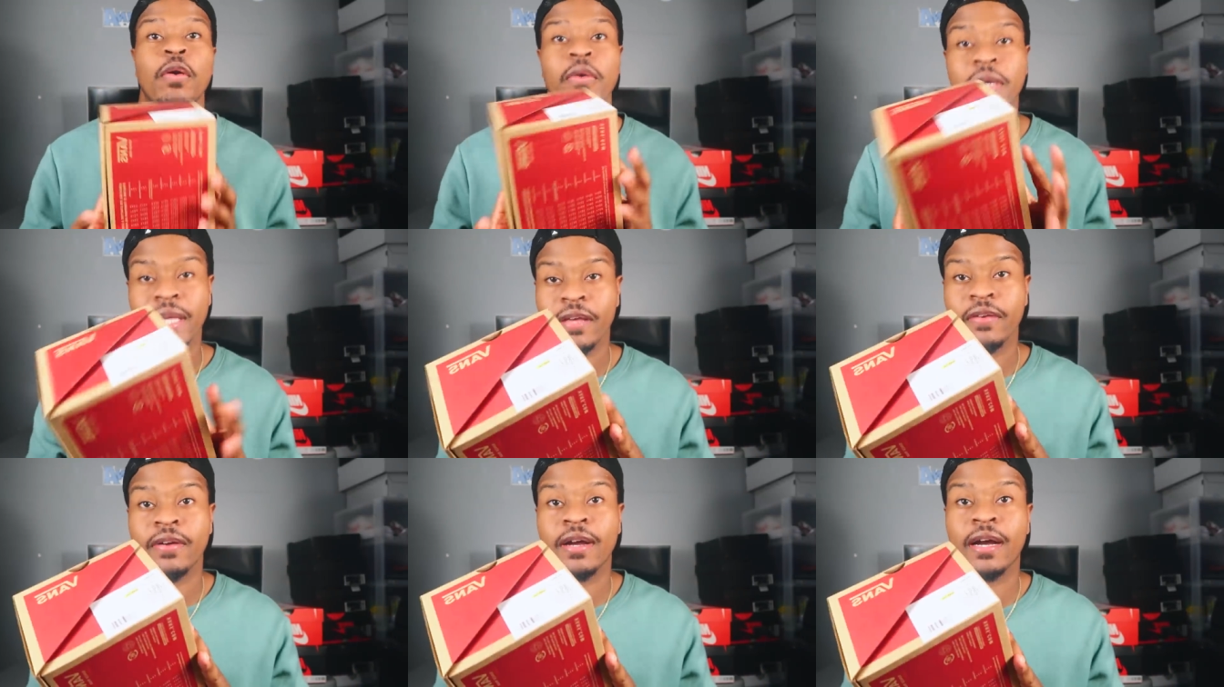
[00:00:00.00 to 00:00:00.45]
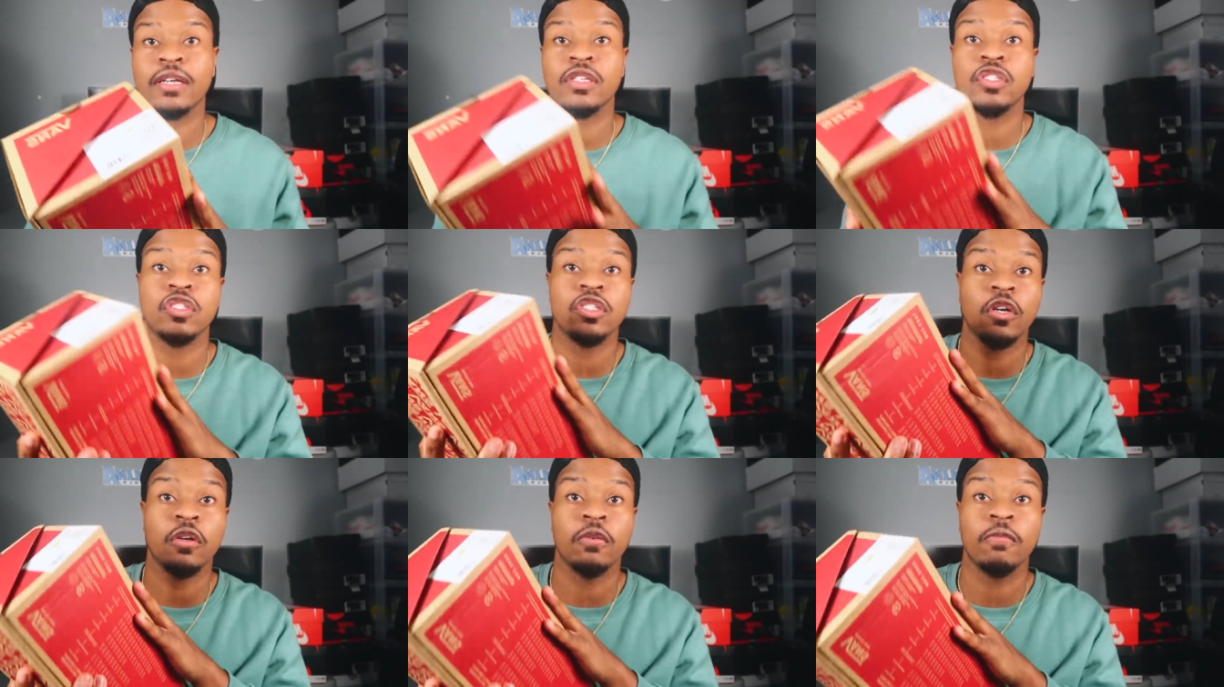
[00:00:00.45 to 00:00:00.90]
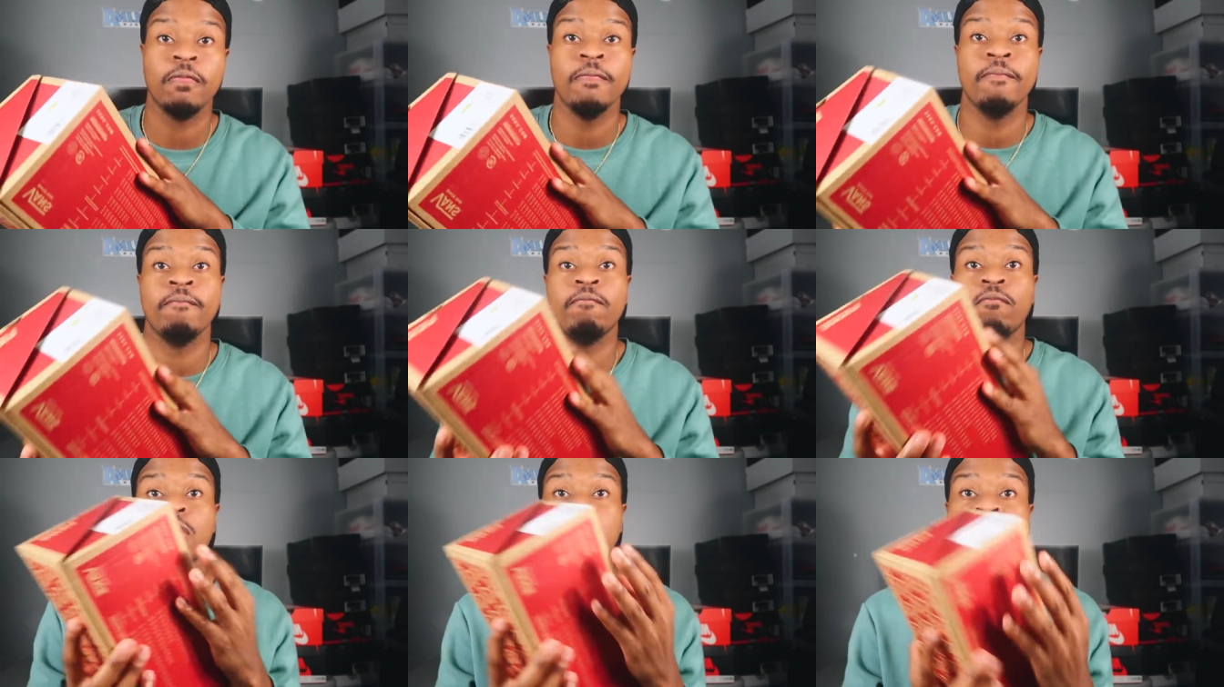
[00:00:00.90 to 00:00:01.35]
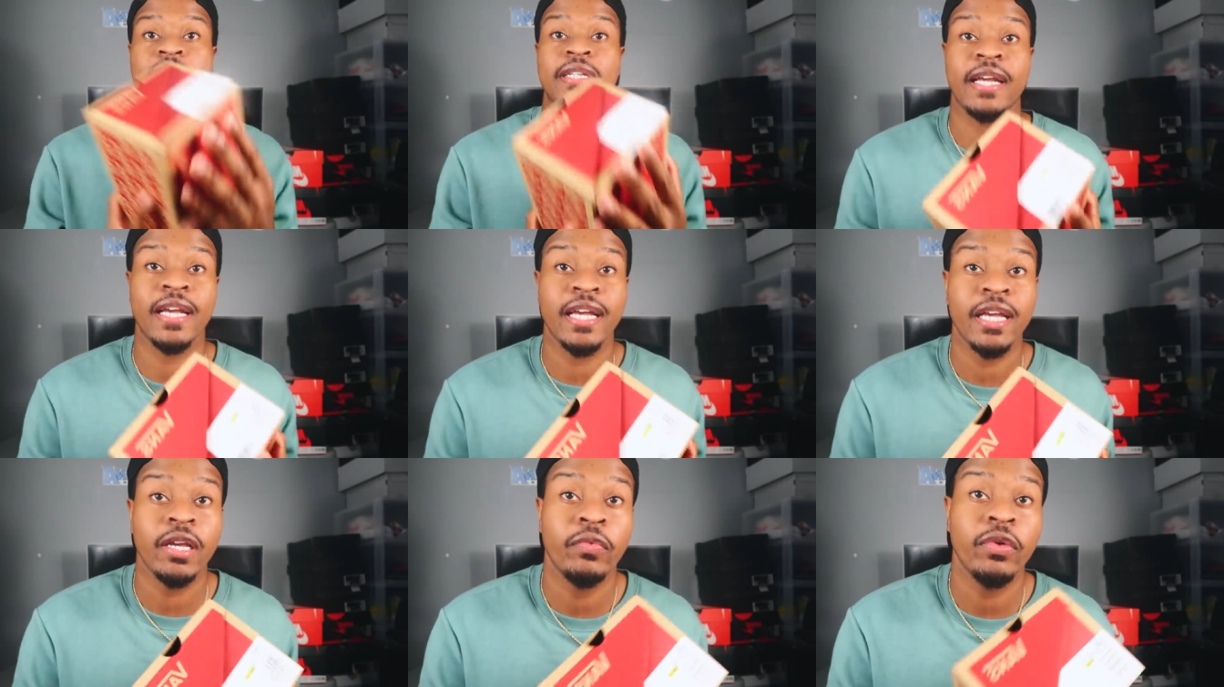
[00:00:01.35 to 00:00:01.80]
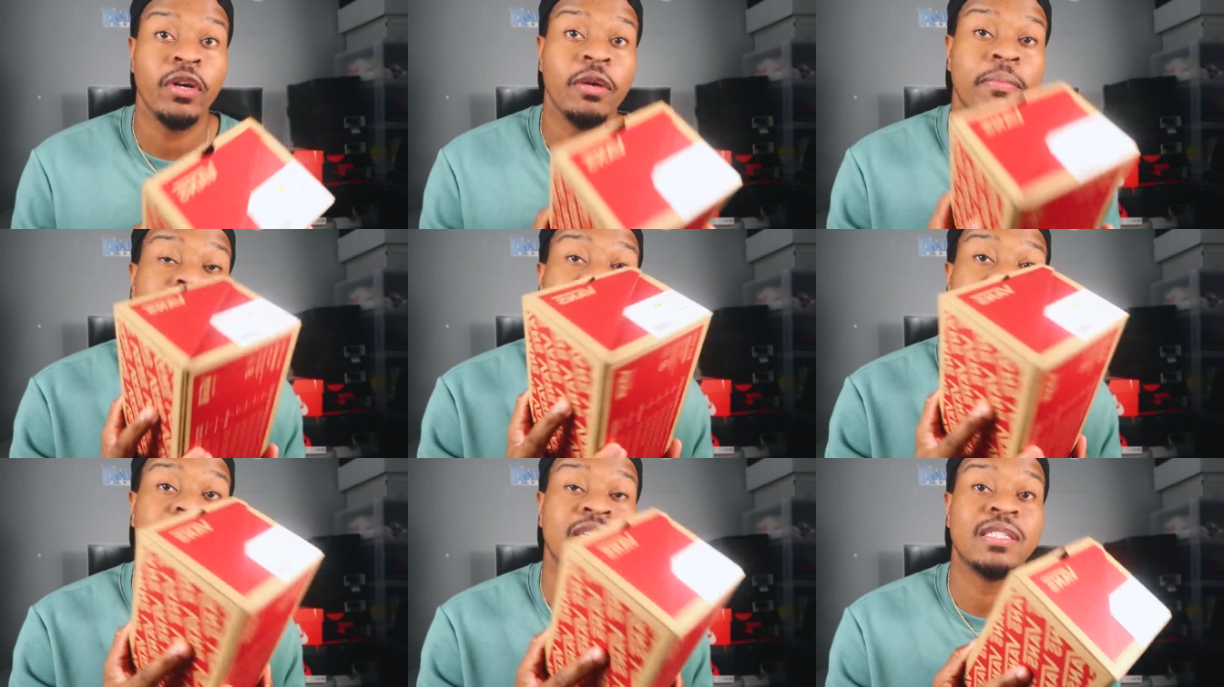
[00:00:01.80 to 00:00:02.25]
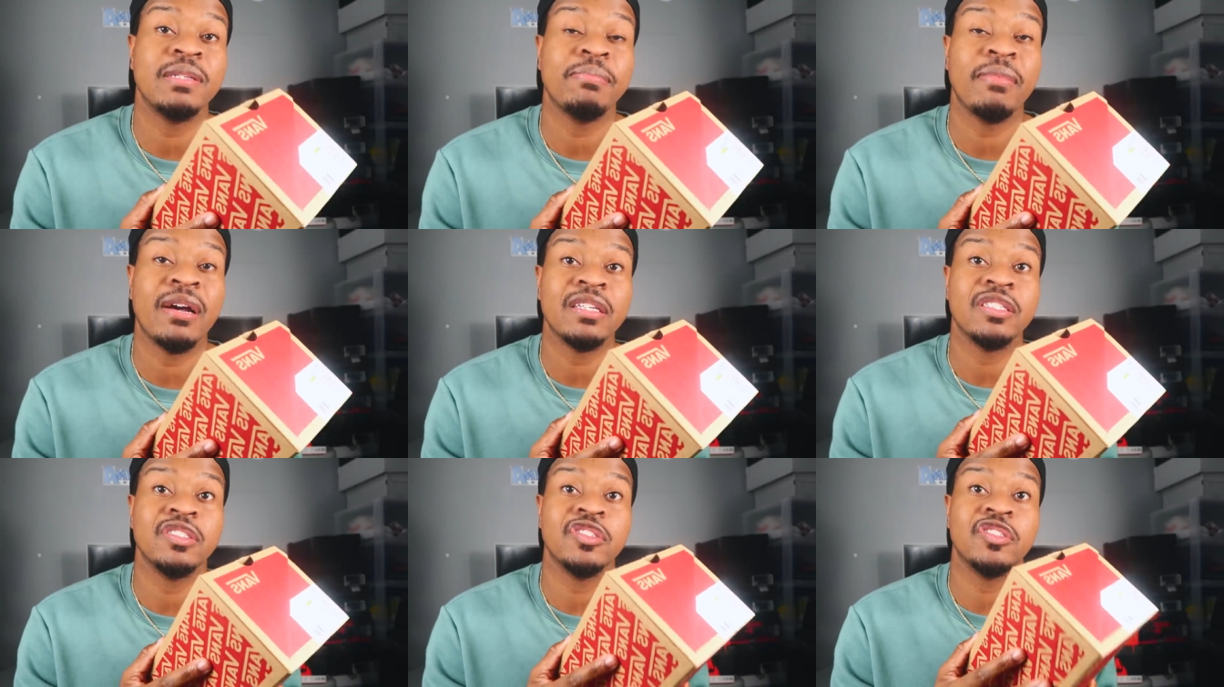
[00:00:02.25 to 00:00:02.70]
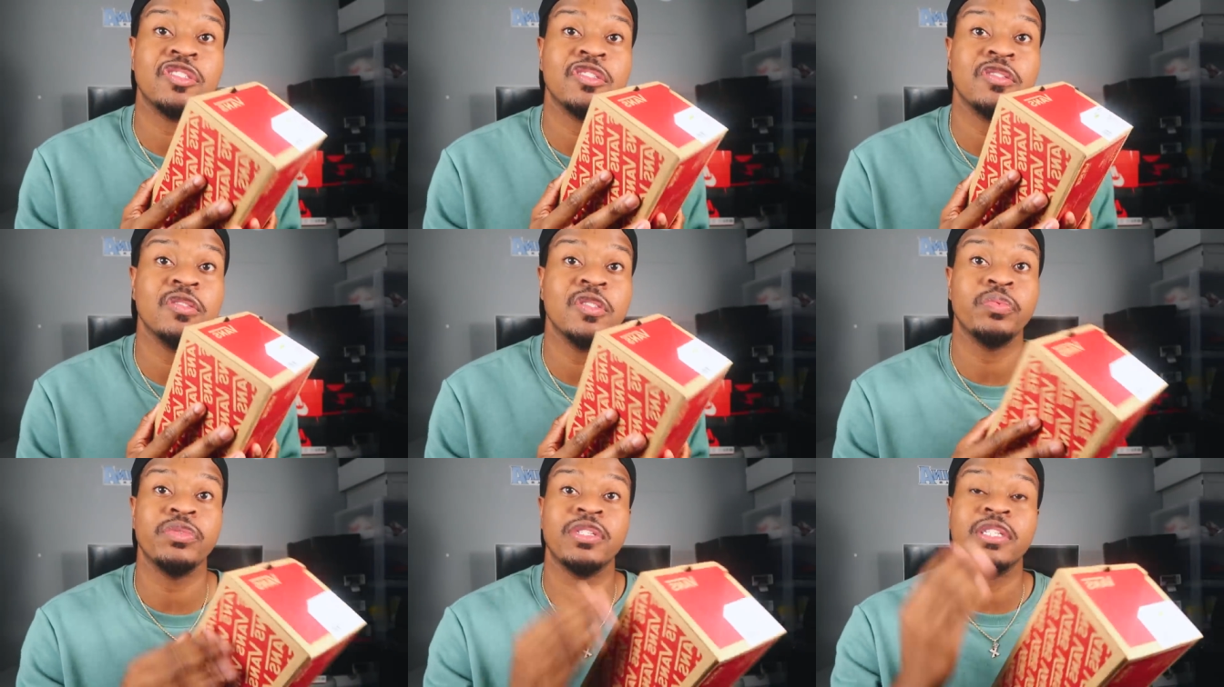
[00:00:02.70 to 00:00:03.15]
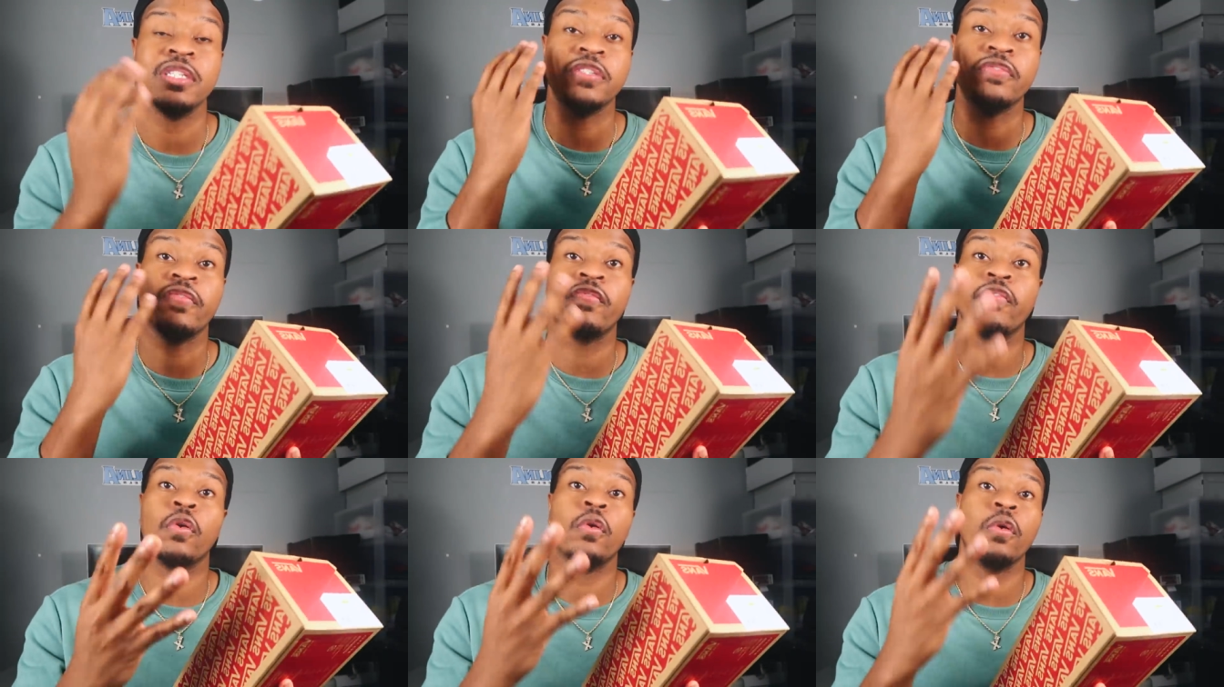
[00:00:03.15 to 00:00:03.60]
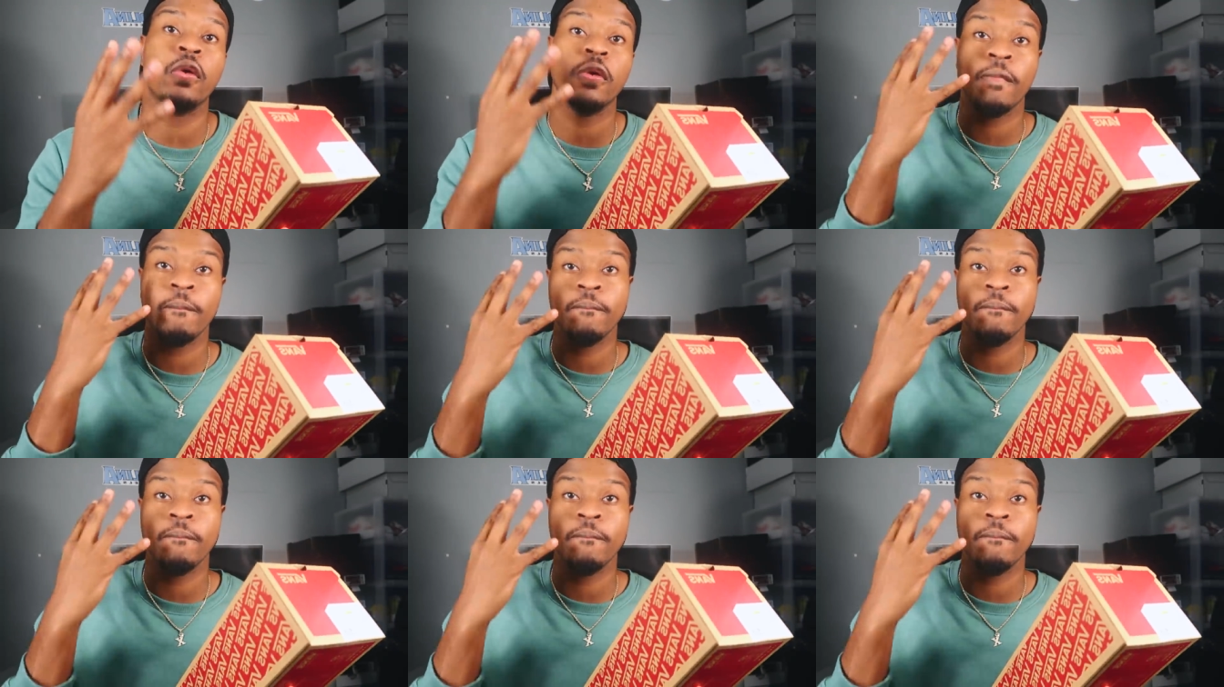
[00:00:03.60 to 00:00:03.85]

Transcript: Okay you guys, so today we're gonna be customizing shoes with these four